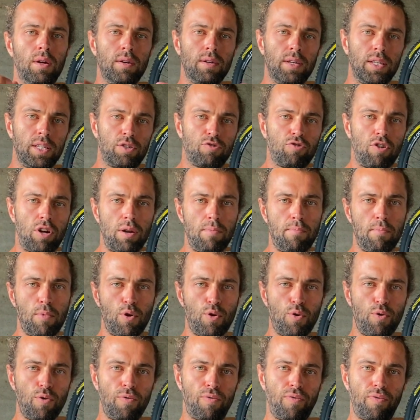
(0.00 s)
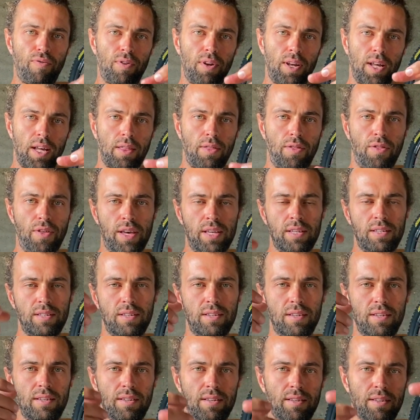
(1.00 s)
is trying to move like
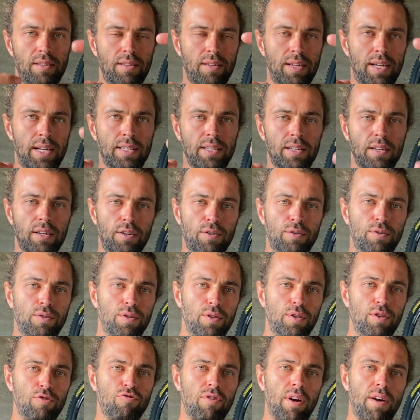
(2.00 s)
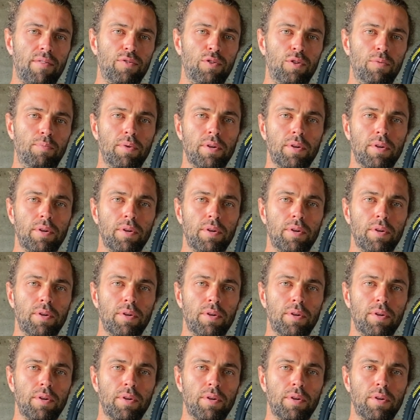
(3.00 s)
this as it goes through the travel,